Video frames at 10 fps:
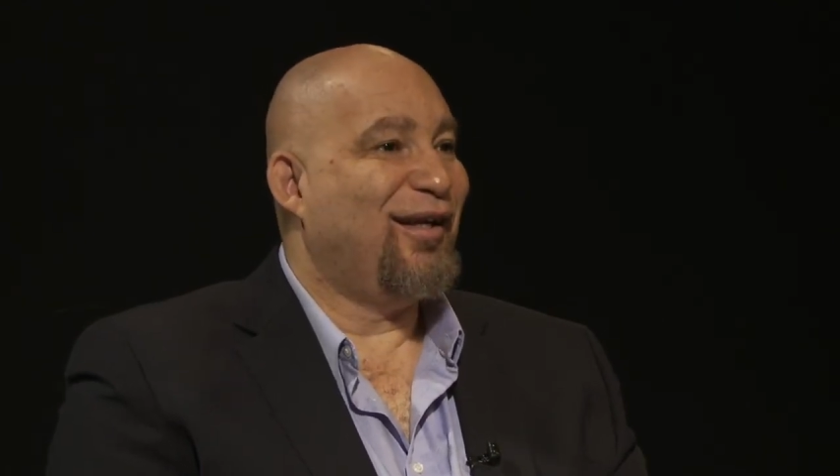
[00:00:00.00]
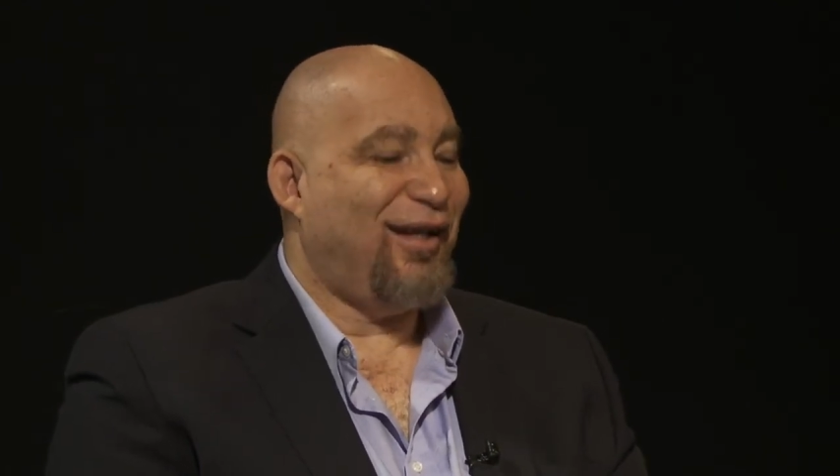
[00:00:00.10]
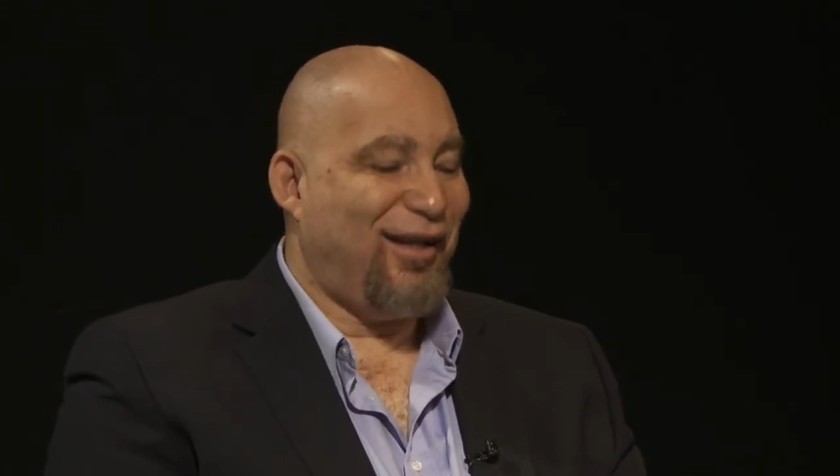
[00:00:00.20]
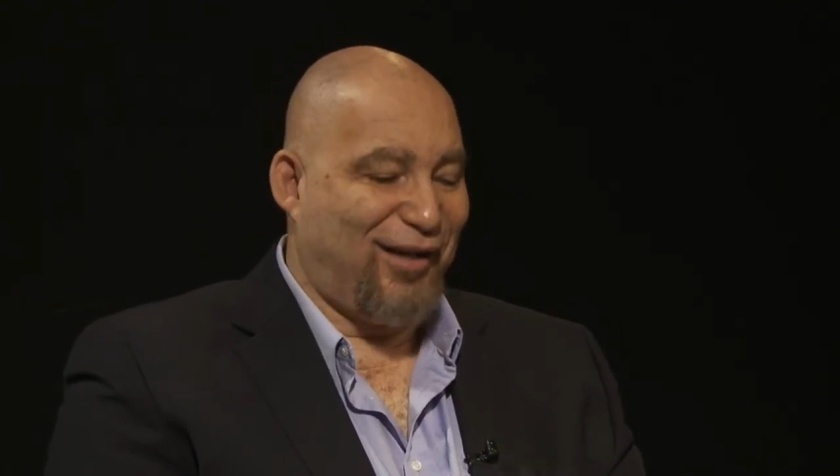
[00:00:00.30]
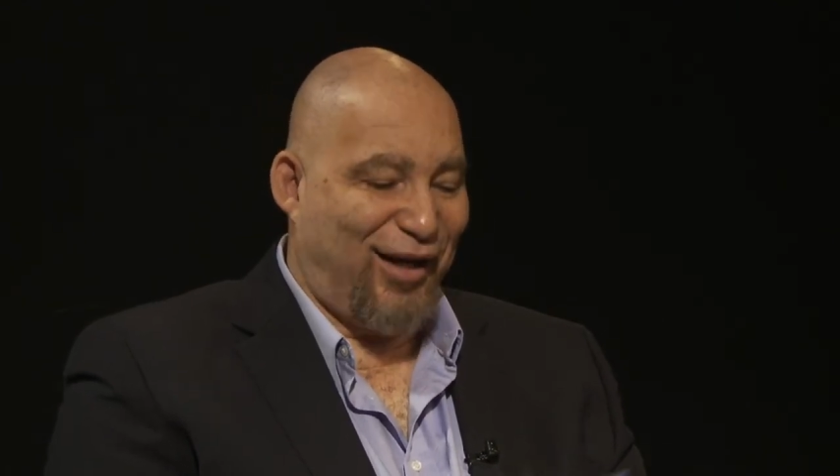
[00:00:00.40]

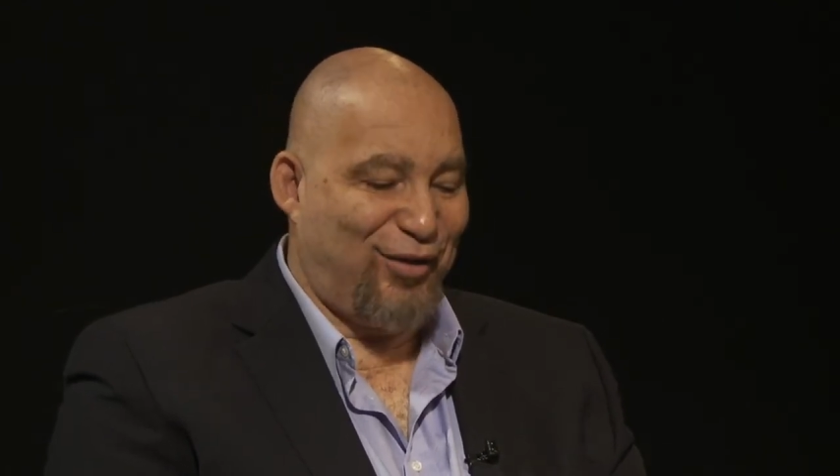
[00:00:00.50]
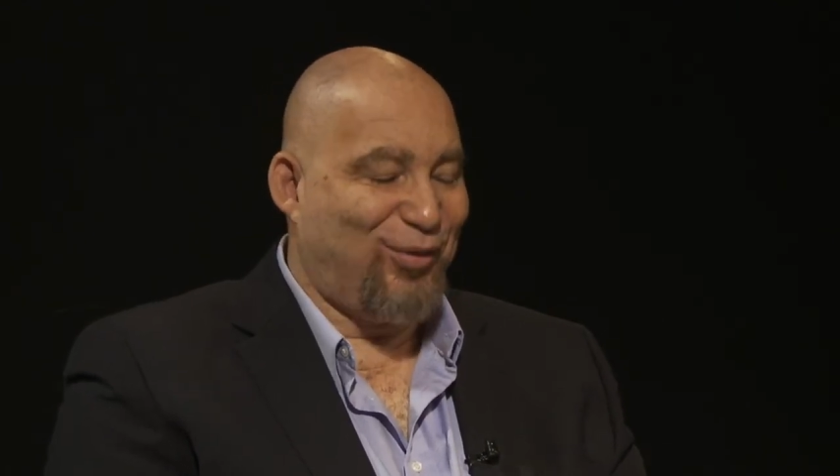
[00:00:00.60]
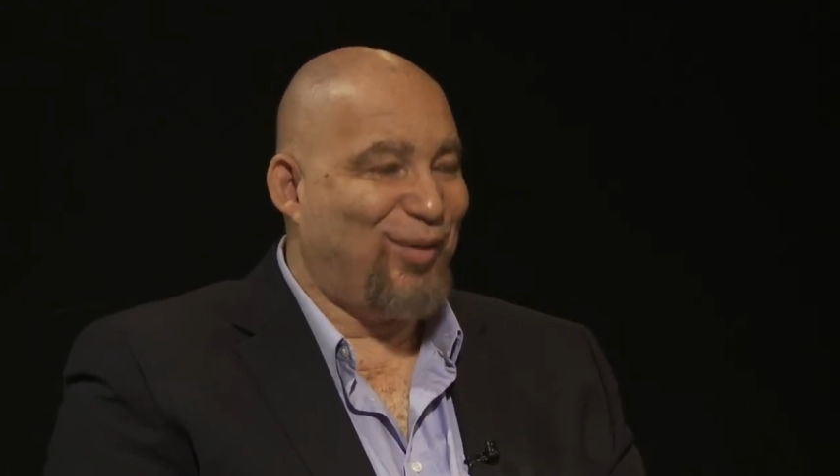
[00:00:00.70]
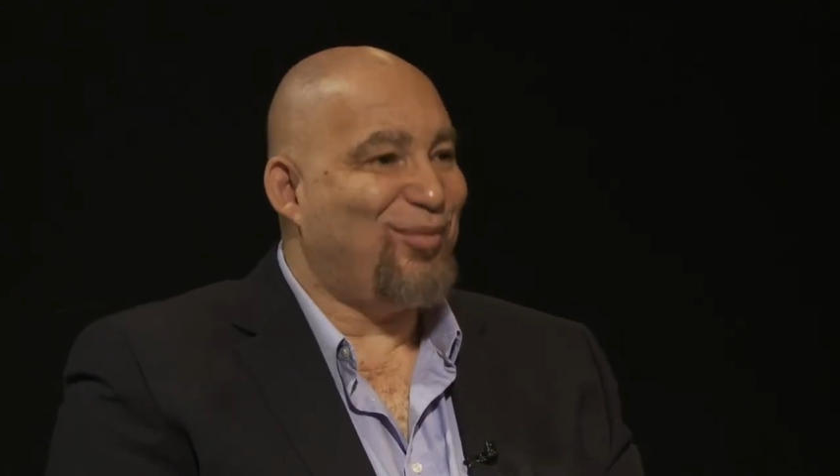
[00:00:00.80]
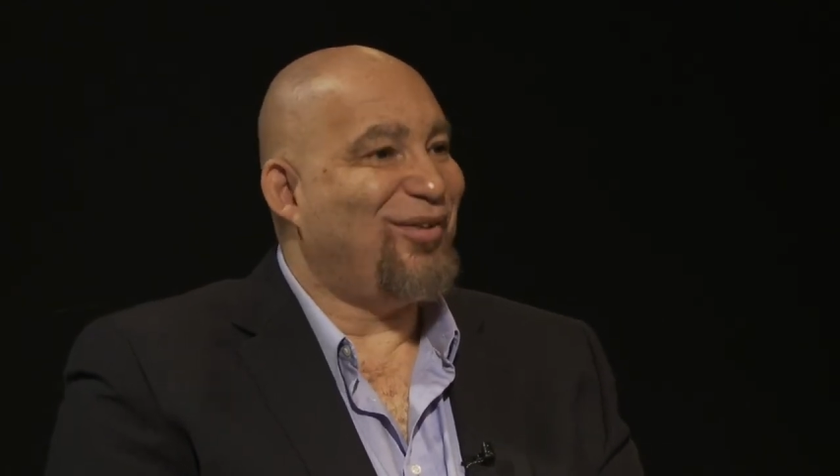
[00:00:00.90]
ice
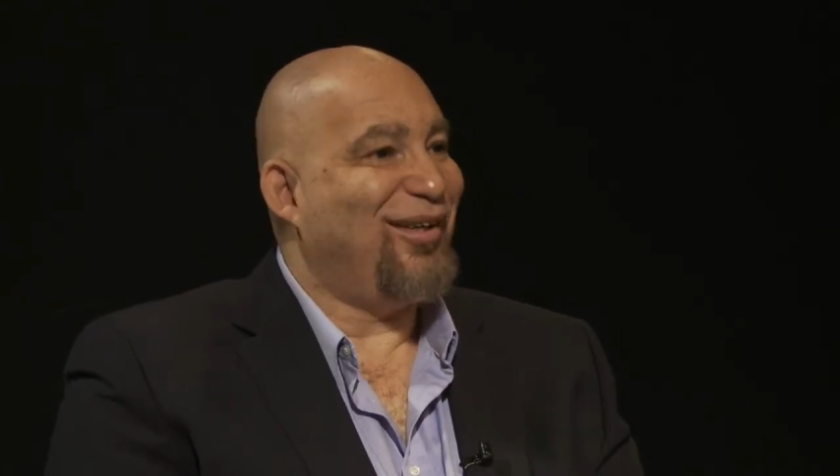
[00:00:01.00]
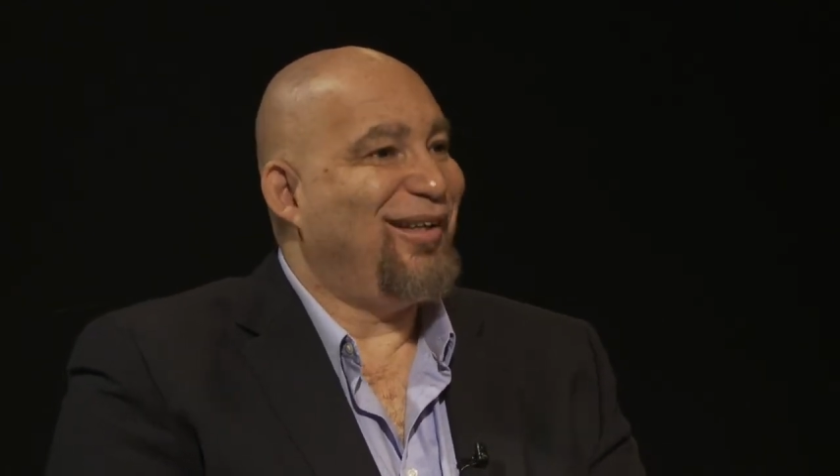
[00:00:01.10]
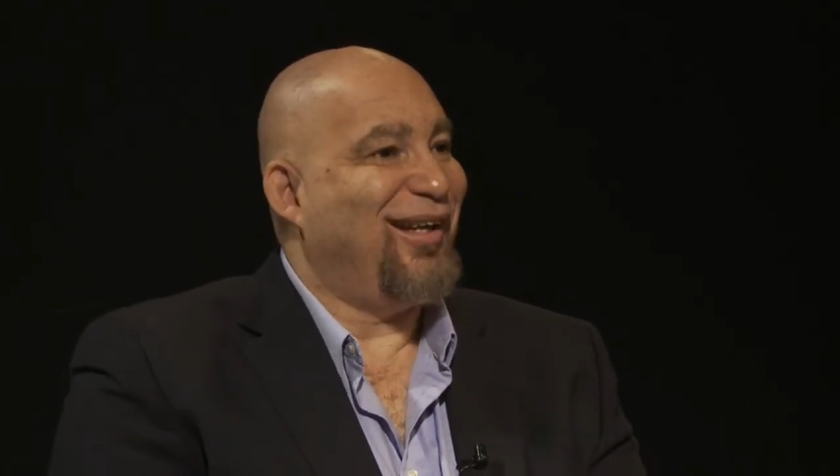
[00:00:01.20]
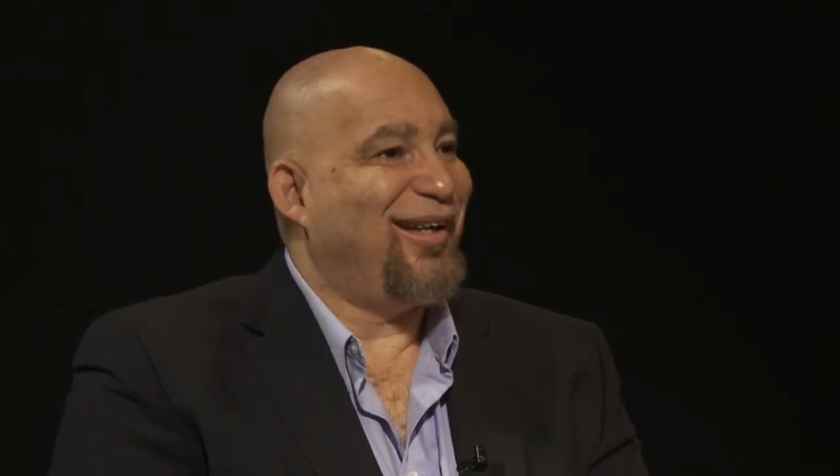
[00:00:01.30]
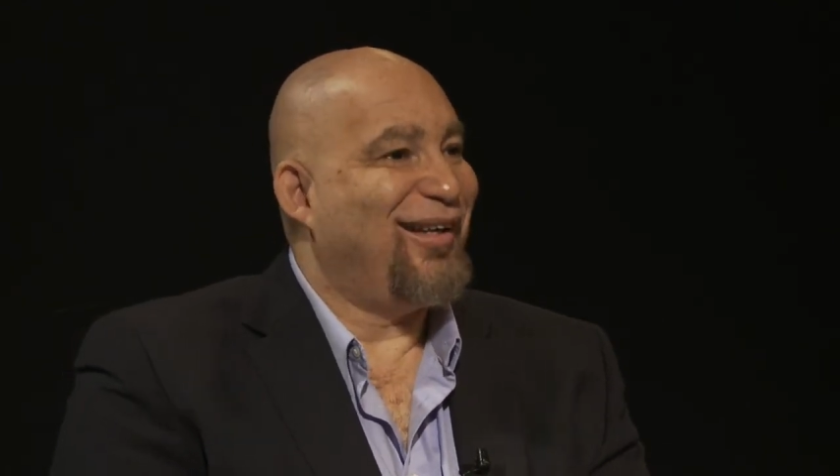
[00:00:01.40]
cream sundae.